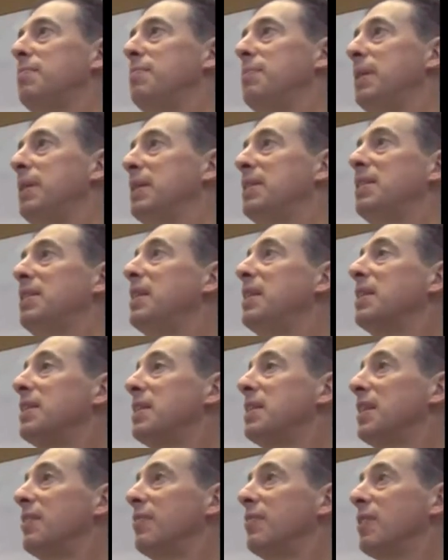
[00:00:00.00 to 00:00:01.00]
be a
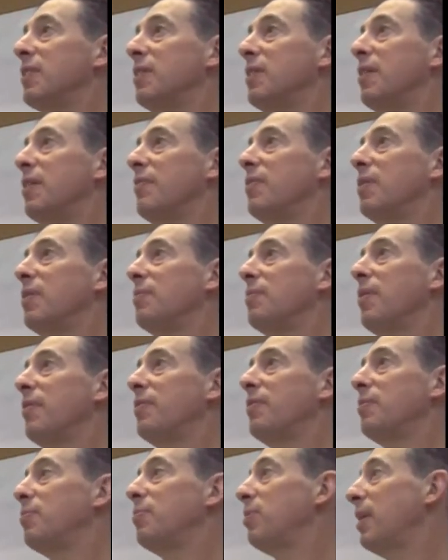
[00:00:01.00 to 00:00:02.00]
citizen of
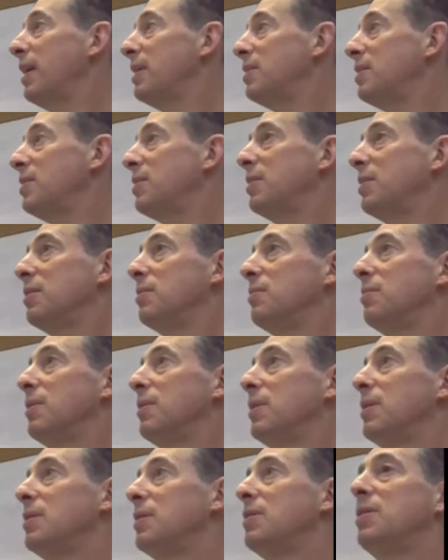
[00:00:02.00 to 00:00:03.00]
the place to
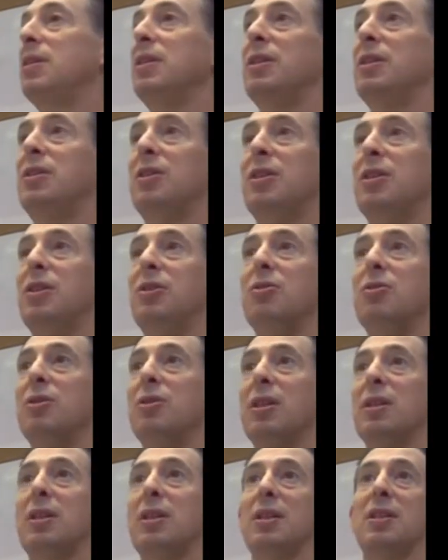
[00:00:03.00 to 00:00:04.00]
use
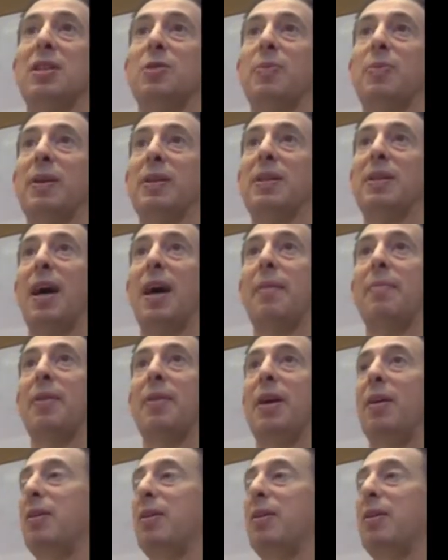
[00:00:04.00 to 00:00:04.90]
it and to spend time there.